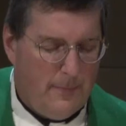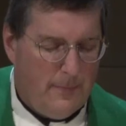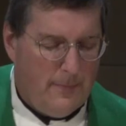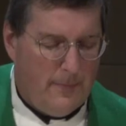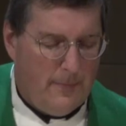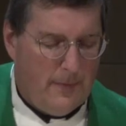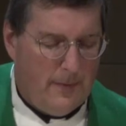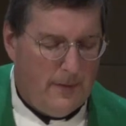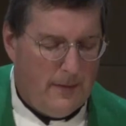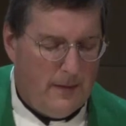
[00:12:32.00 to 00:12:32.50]

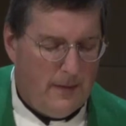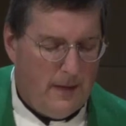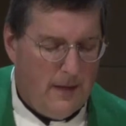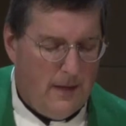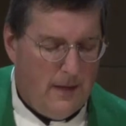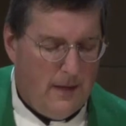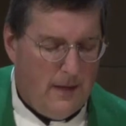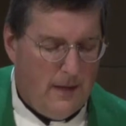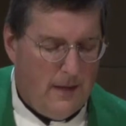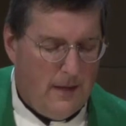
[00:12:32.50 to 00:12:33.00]

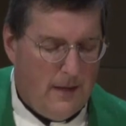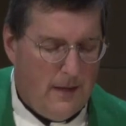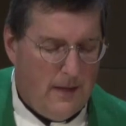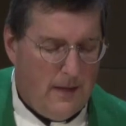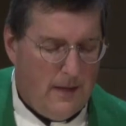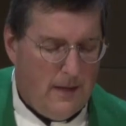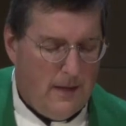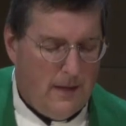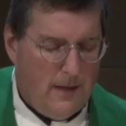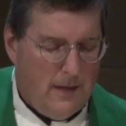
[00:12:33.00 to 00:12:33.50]

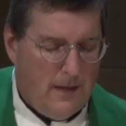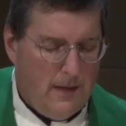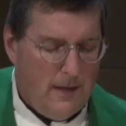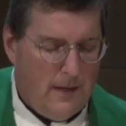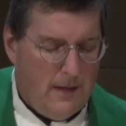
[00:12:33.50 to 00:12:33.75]
Nothing is said.